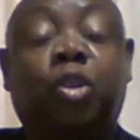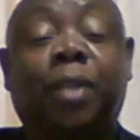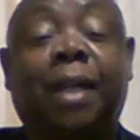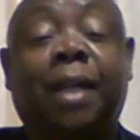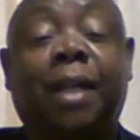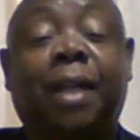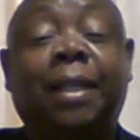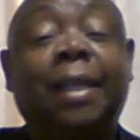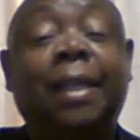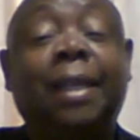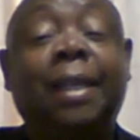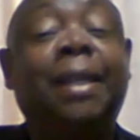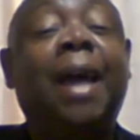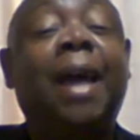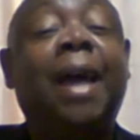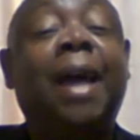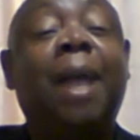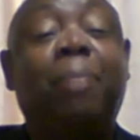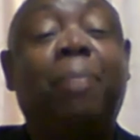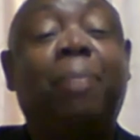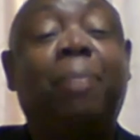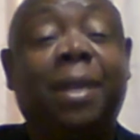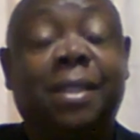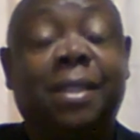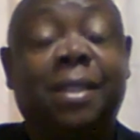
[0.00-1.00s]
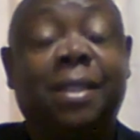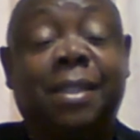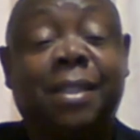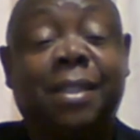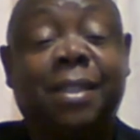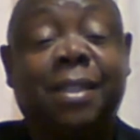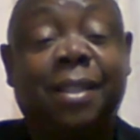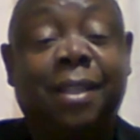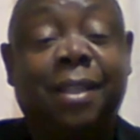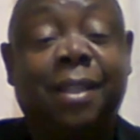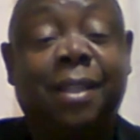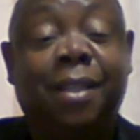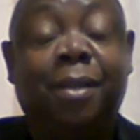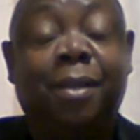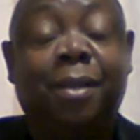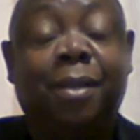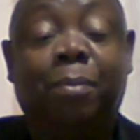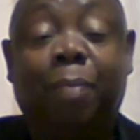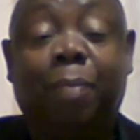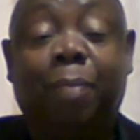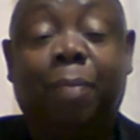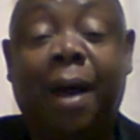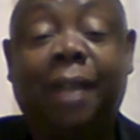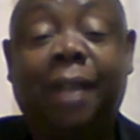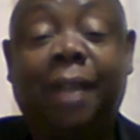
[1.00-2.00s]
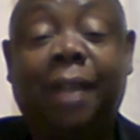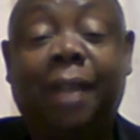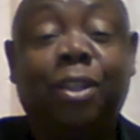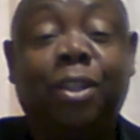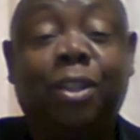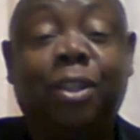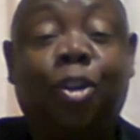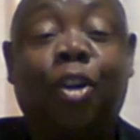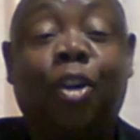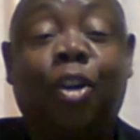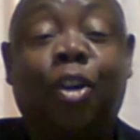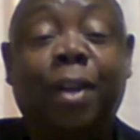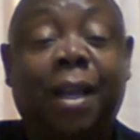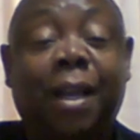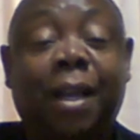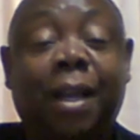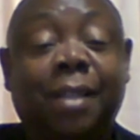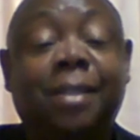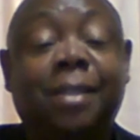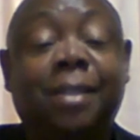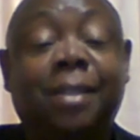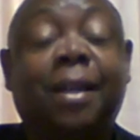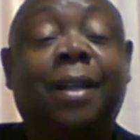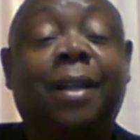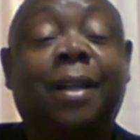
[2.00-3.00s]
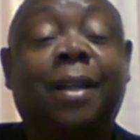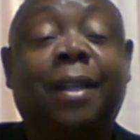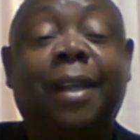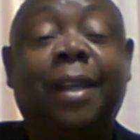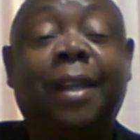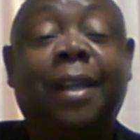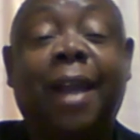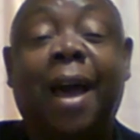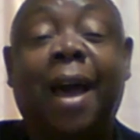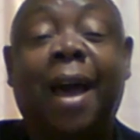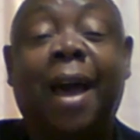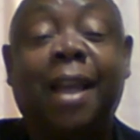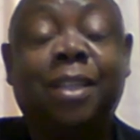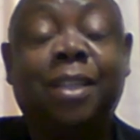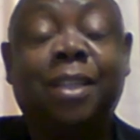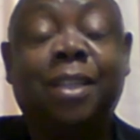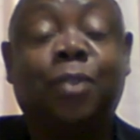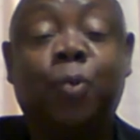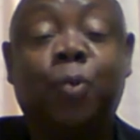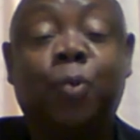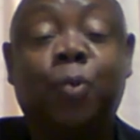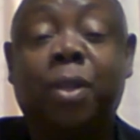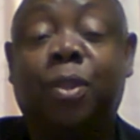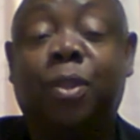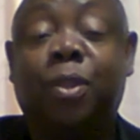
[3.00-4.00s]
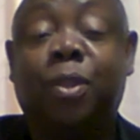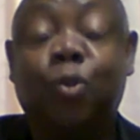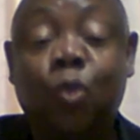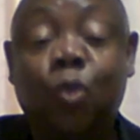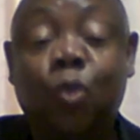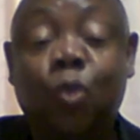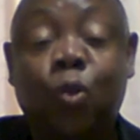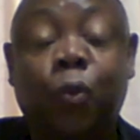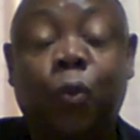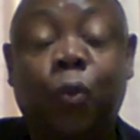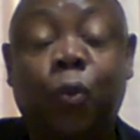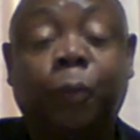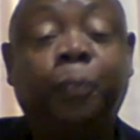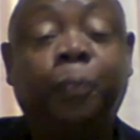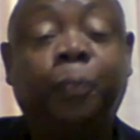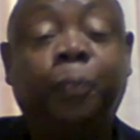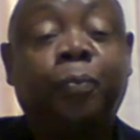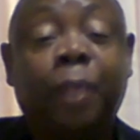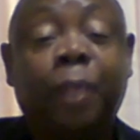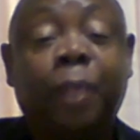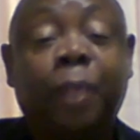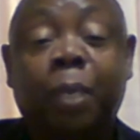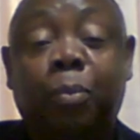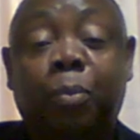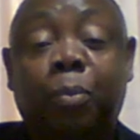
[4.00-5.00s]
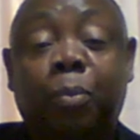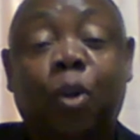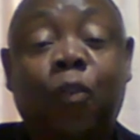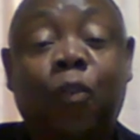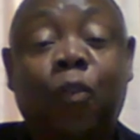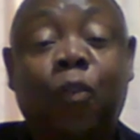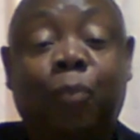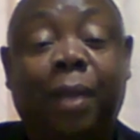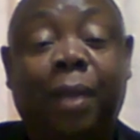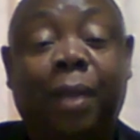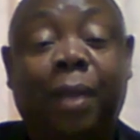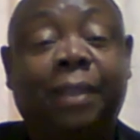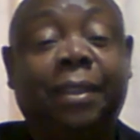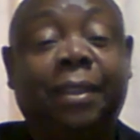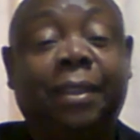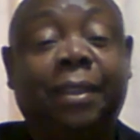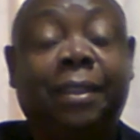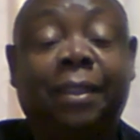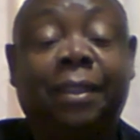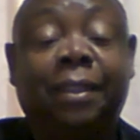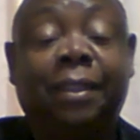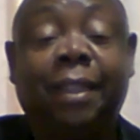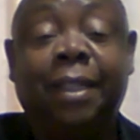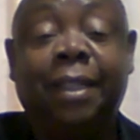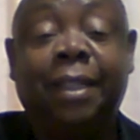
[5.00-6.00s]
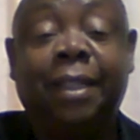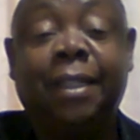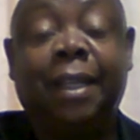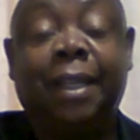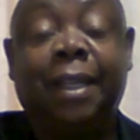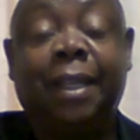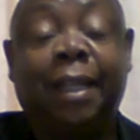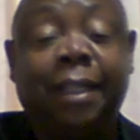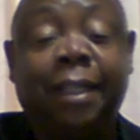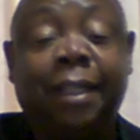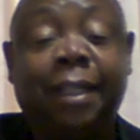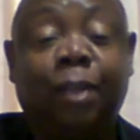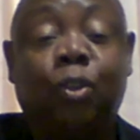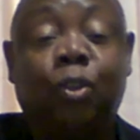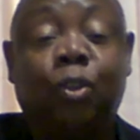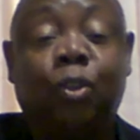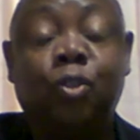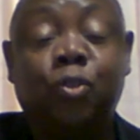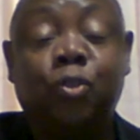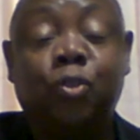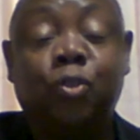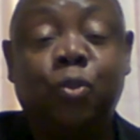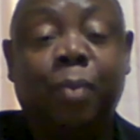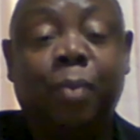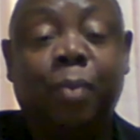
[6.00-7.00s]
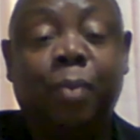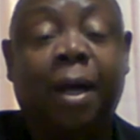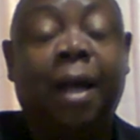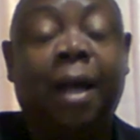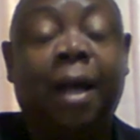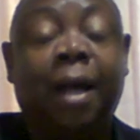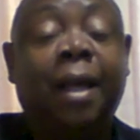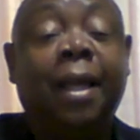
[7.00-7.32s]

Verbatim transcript: that it happens, but the yes. onus relies with who? Both parties, the, the consumer